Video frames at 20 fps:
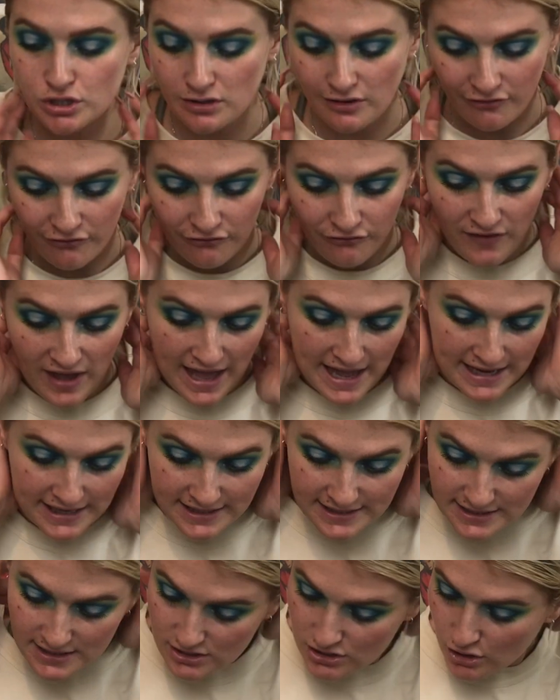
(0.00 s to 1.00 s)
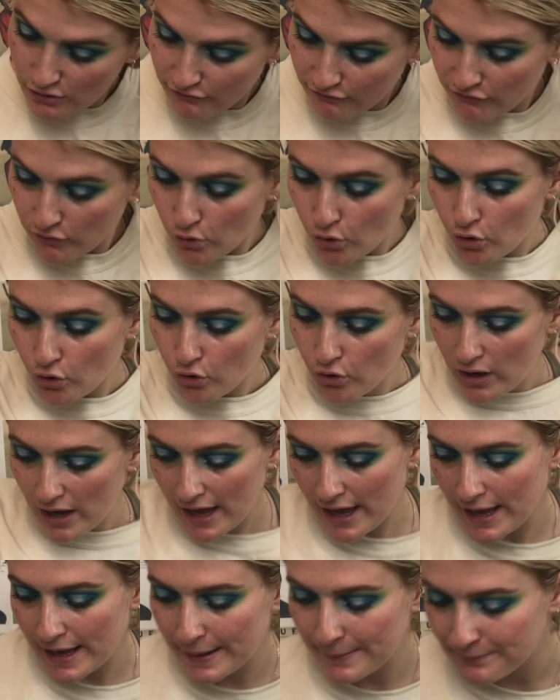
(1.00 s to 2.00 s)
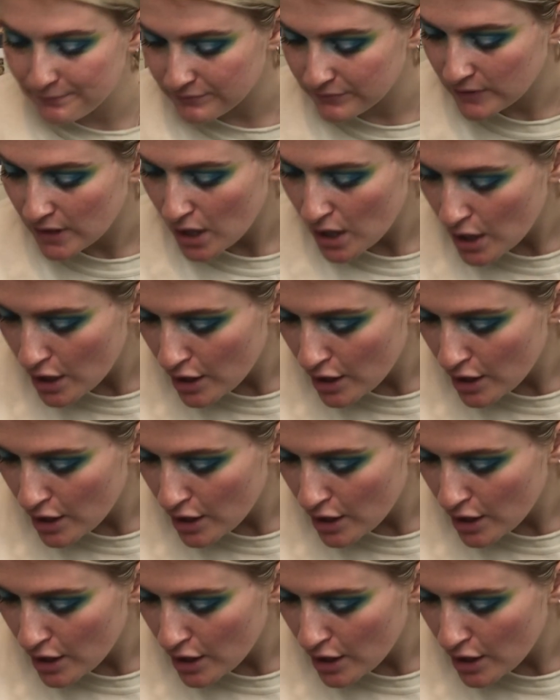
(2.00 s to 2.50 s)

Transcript: to the face. So for um,